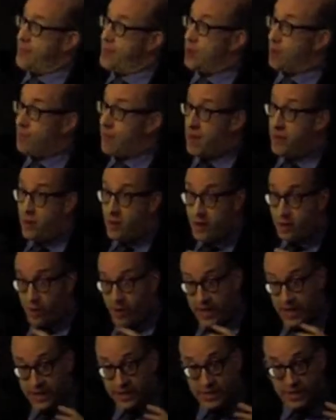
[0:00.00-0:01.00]
and there, by the
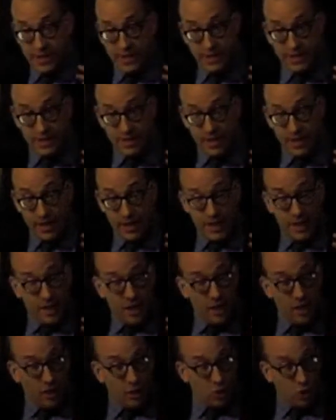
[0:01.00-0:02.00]
way, there is this
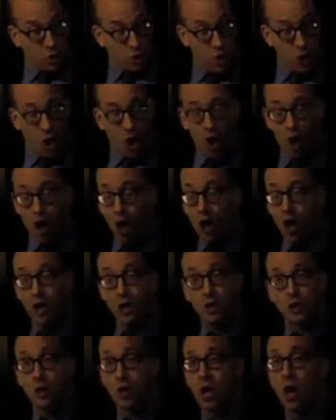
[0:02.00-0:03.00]

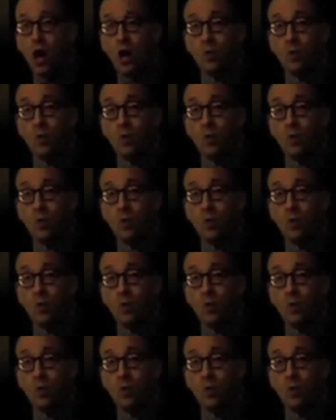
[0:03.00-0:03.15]
long,